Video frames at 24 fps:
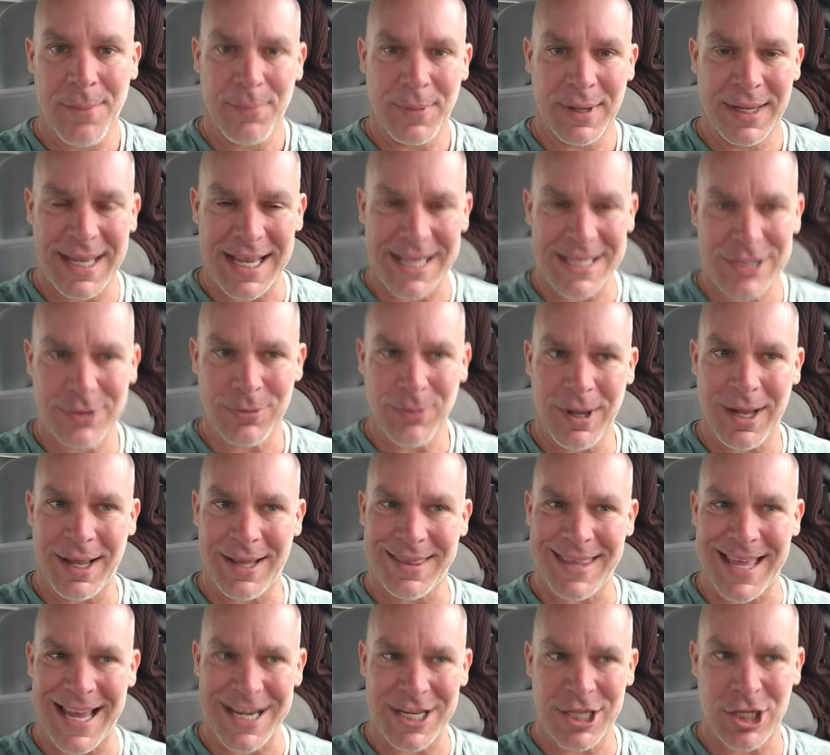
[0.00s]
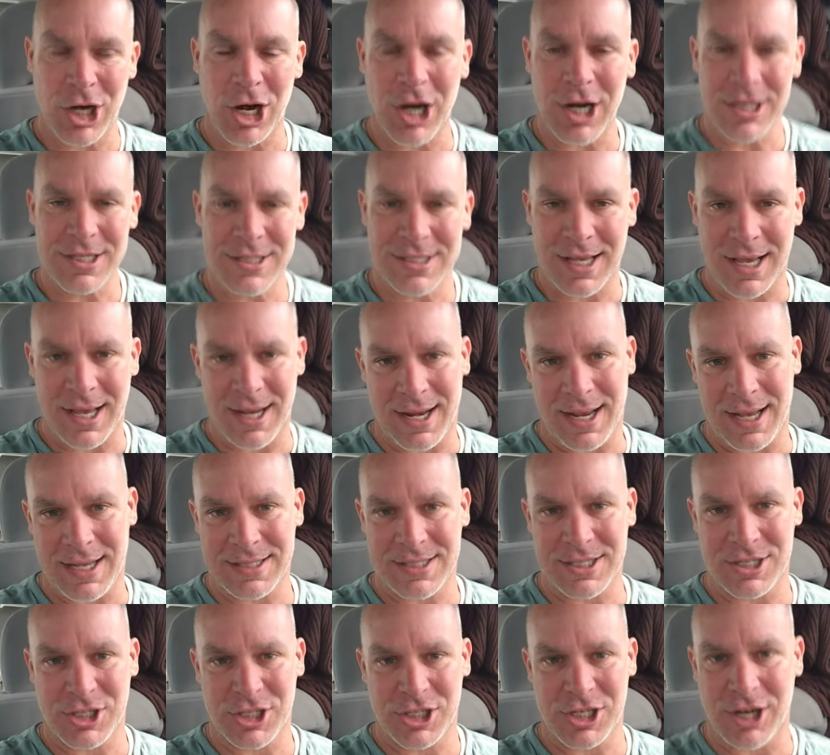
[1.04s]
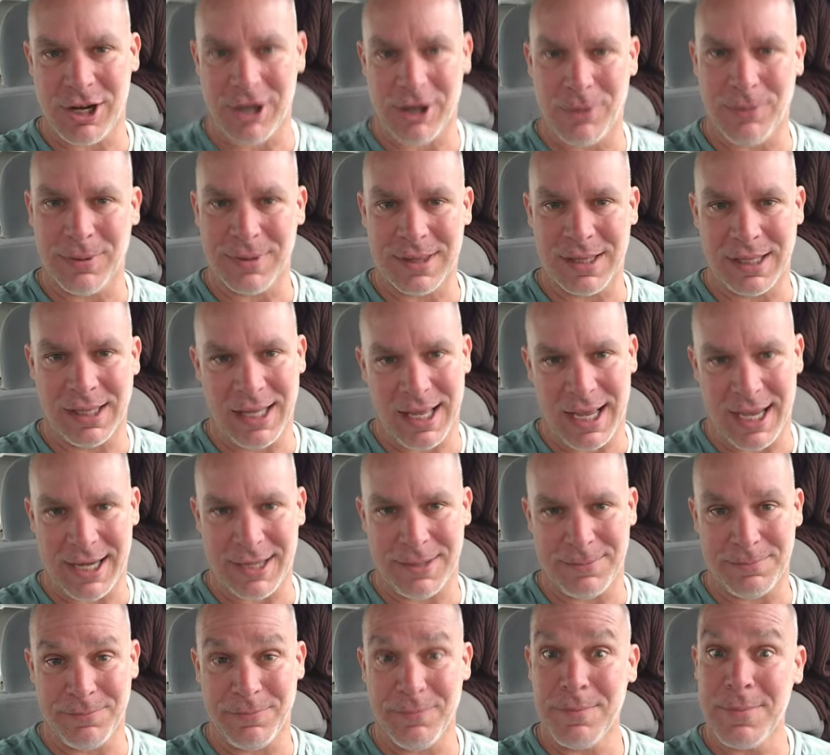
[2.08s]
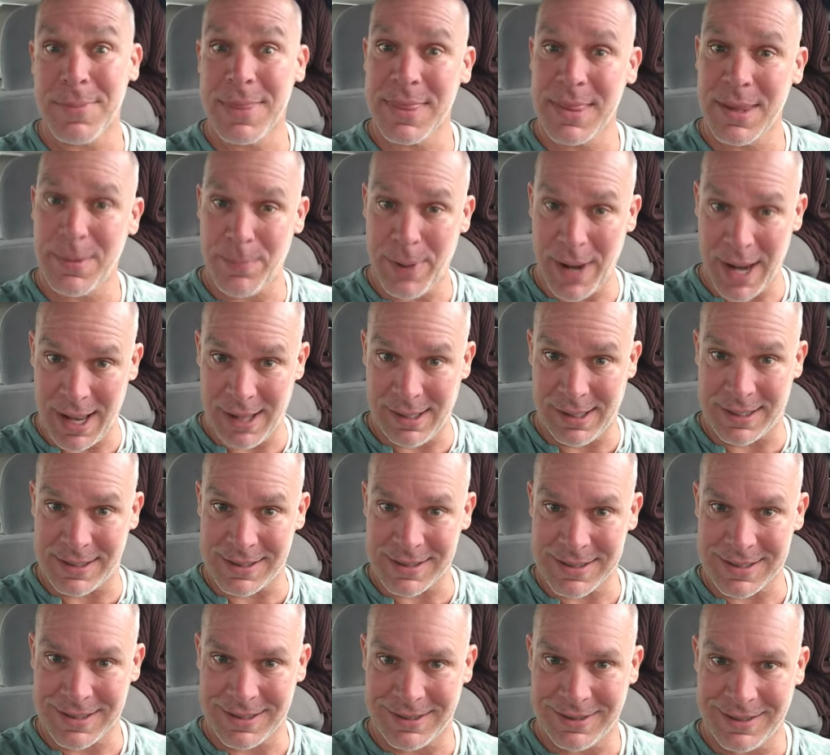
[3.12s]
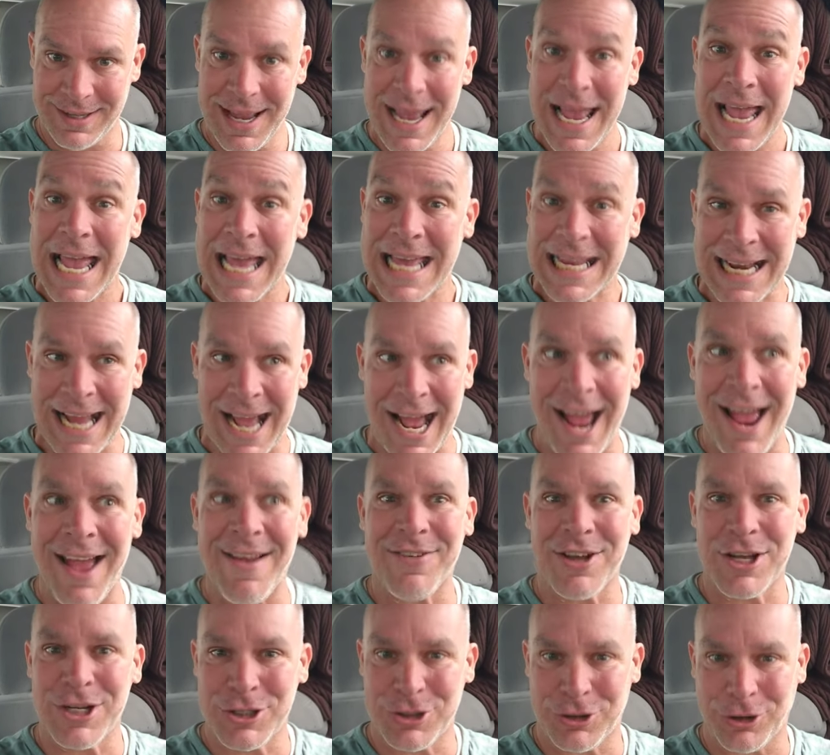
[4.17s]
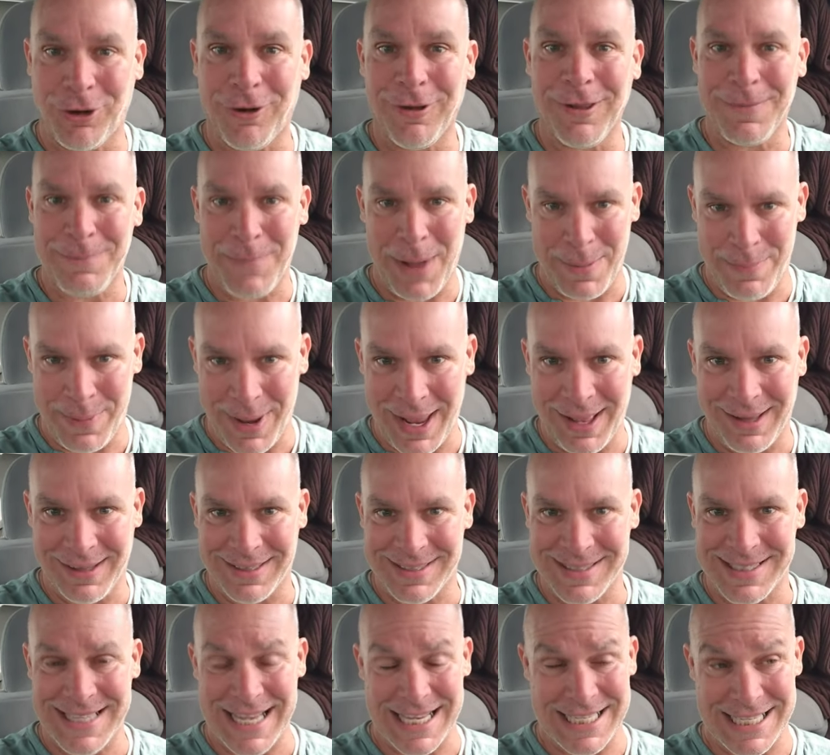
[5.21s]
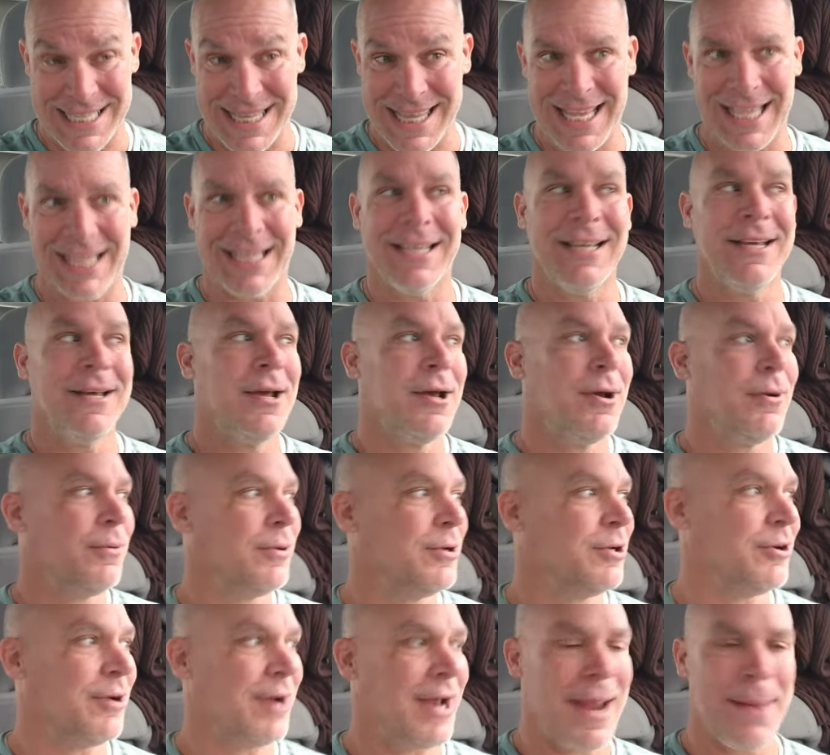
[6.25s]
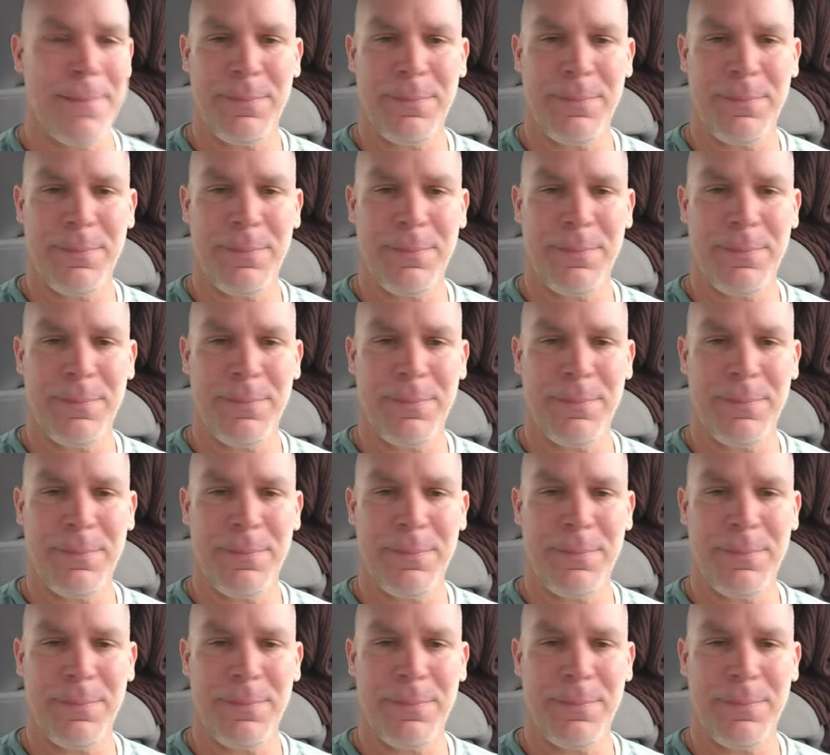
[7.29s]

But guess what? That dark side has to share it with the light, the balance, and I have control of my balance. That's the thing. When you're